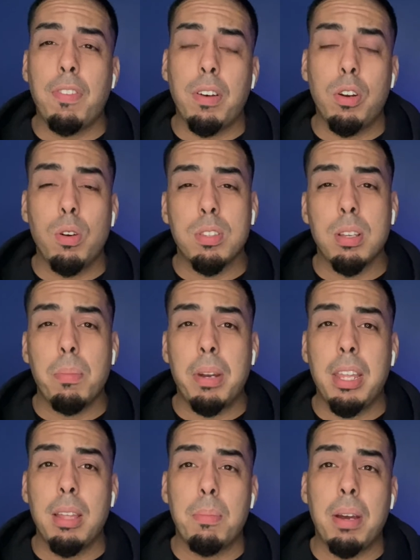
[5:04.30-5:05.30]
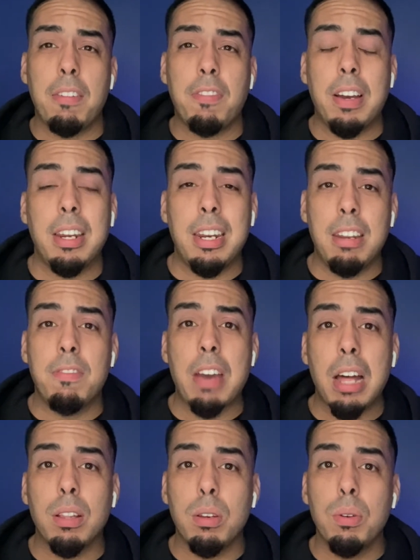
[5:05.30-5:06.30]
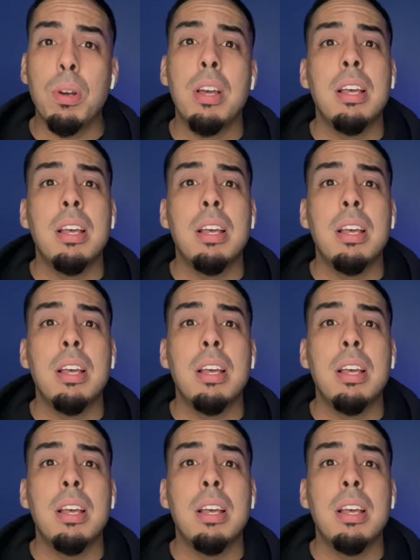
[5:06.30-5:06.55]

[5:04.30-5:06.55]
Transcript: know somebody that might find any value.